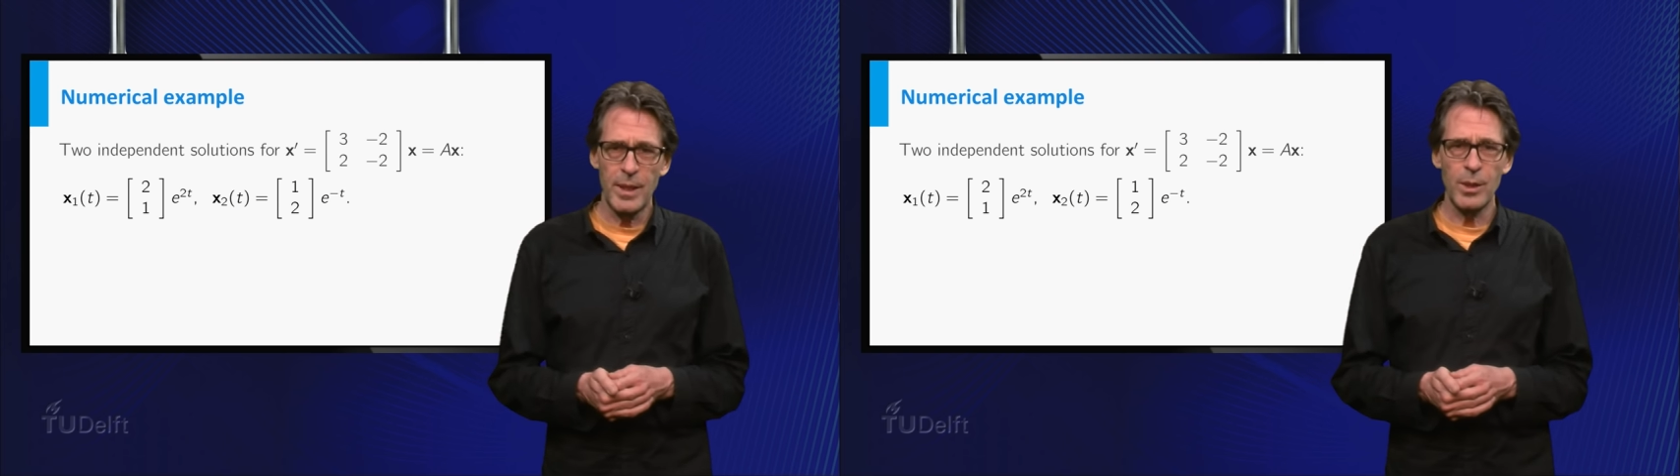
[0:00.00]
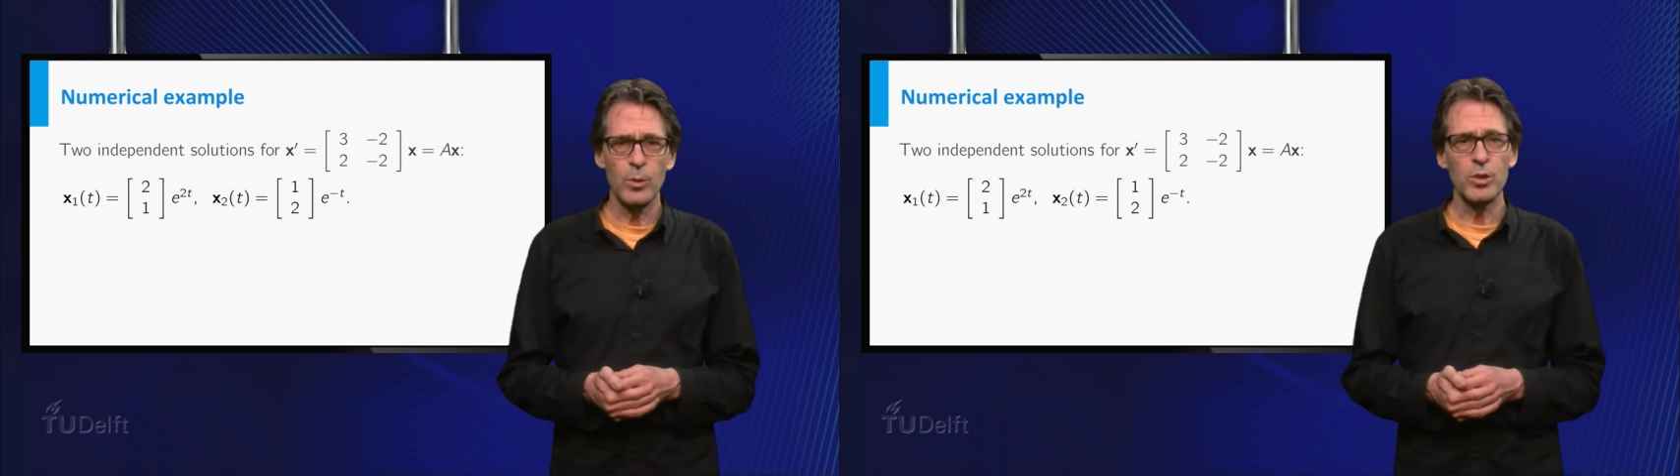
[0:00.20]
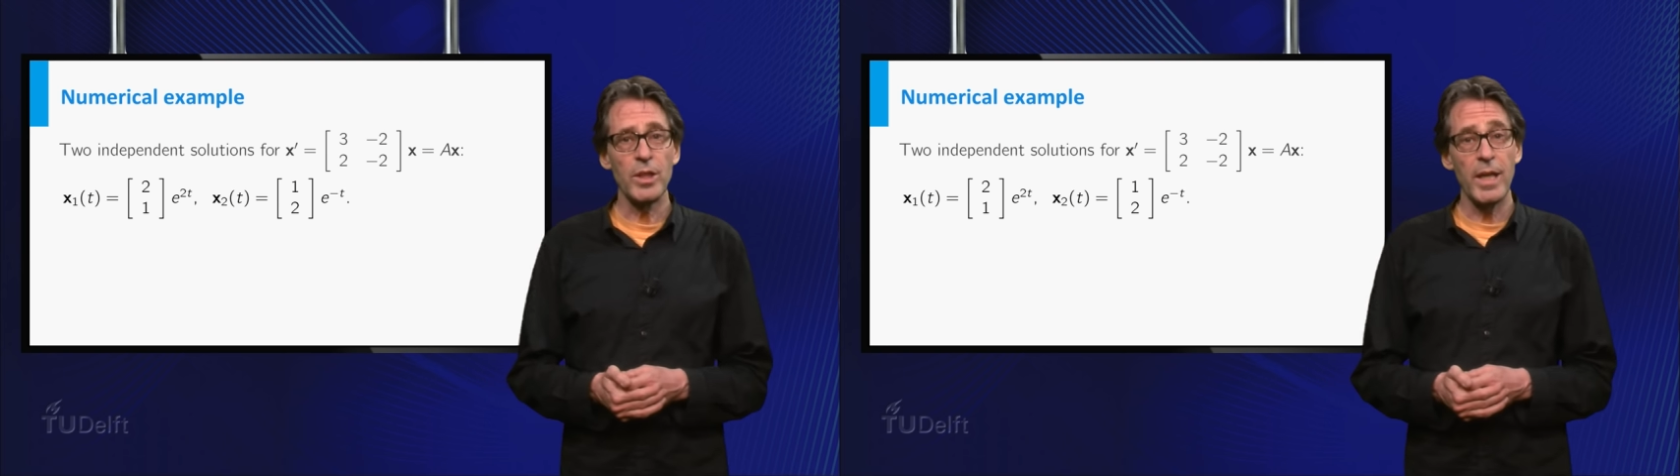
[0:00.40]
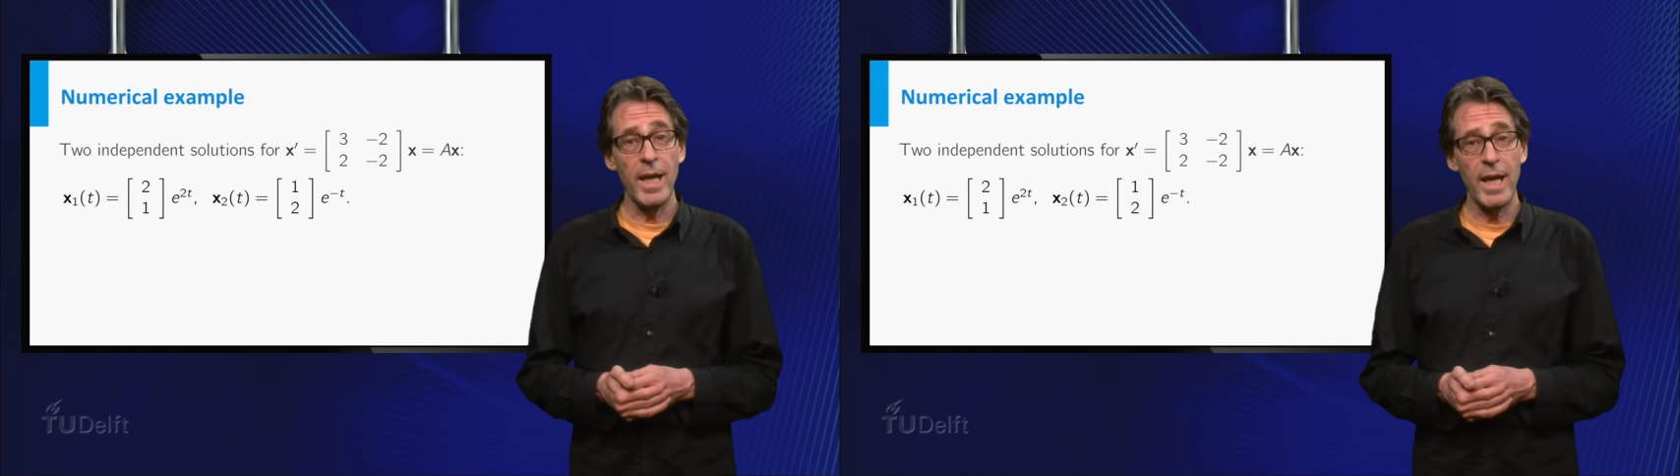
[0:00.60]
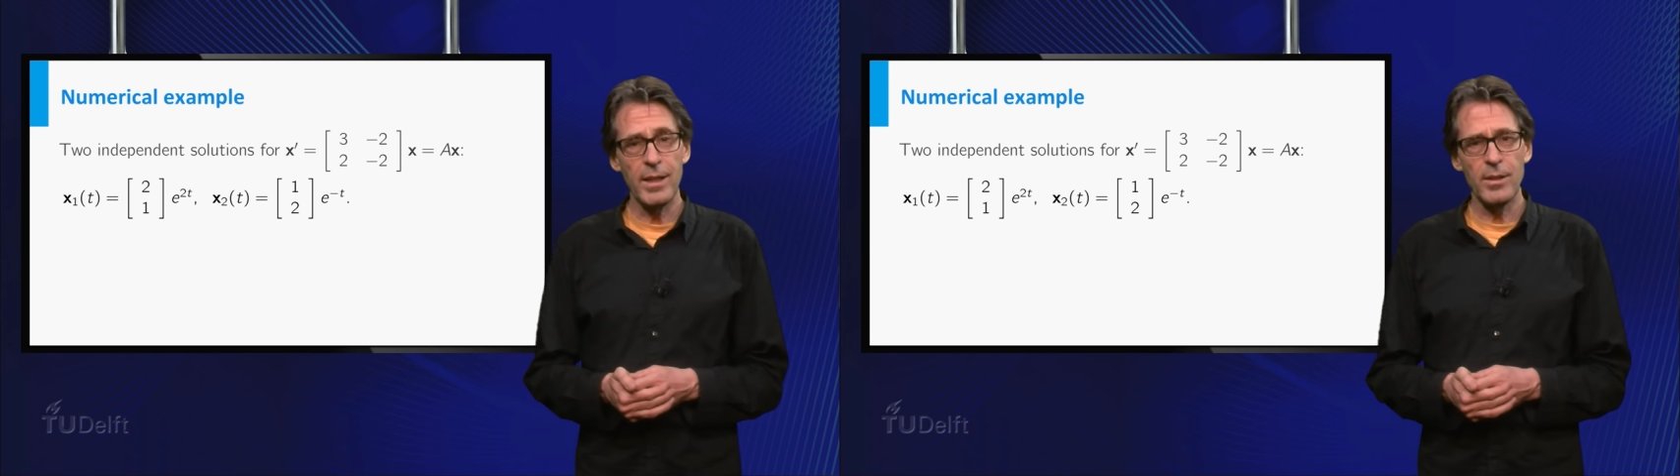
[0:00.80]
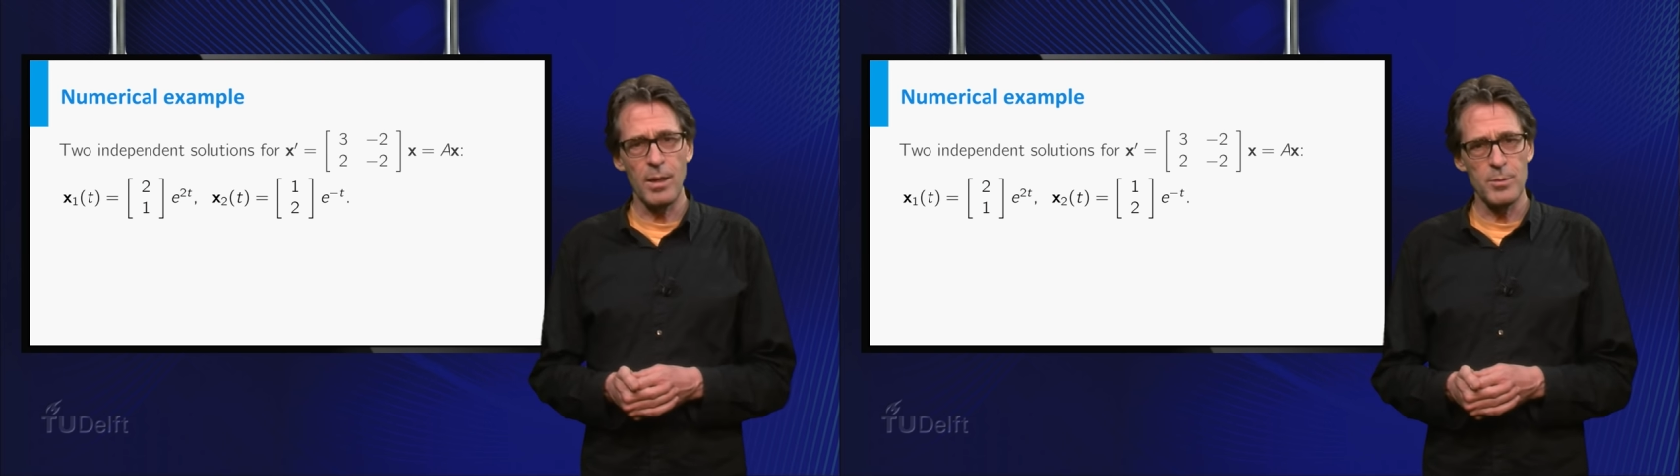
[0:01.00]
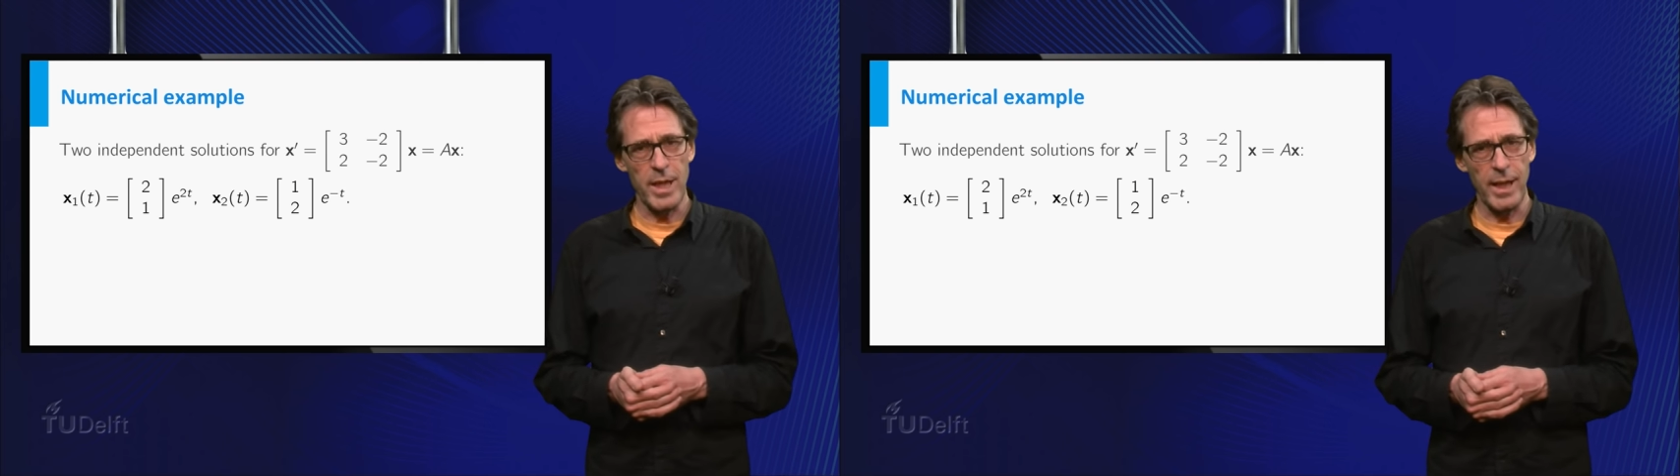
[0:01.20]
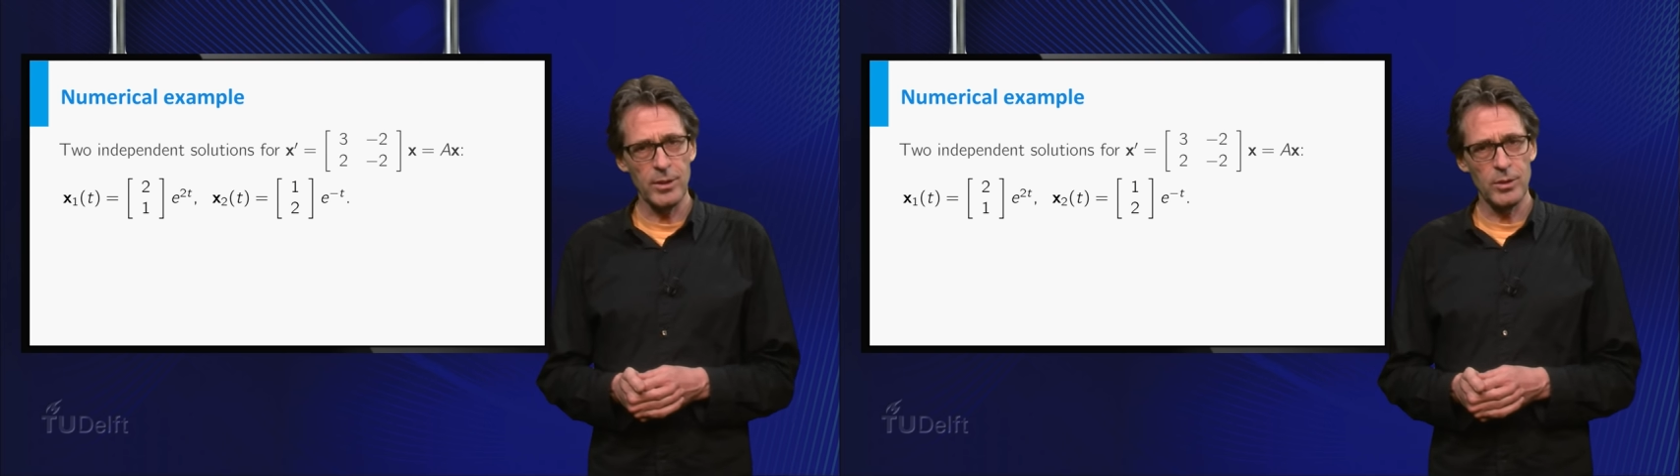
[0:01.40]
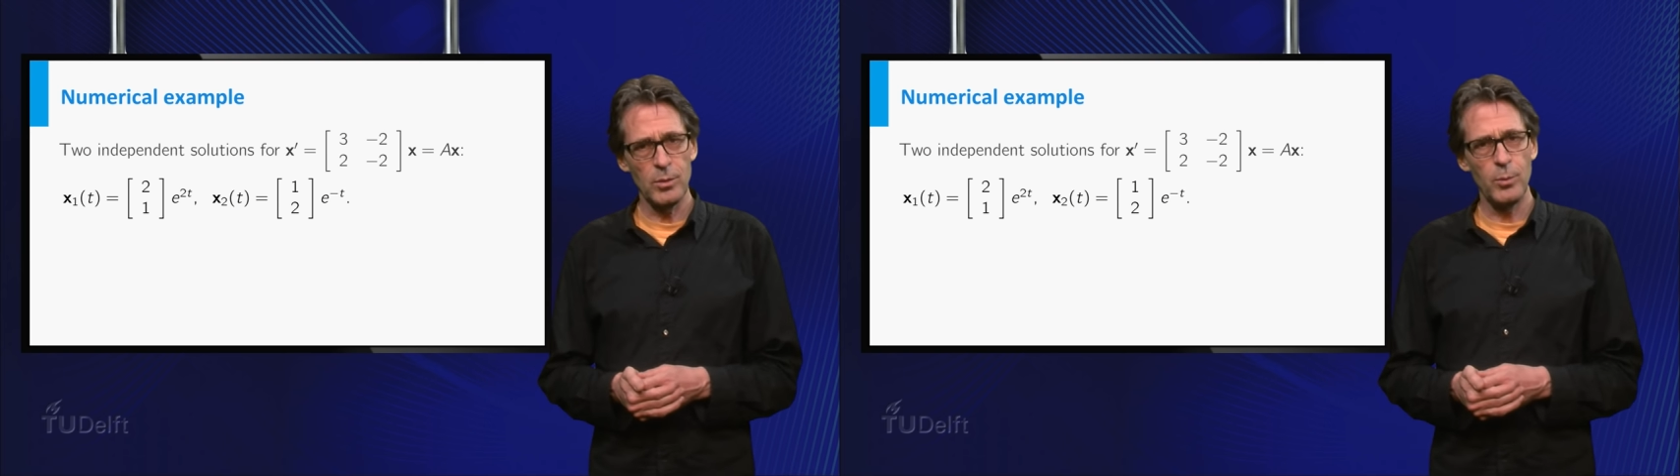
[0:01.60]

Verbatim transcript: equals a times x,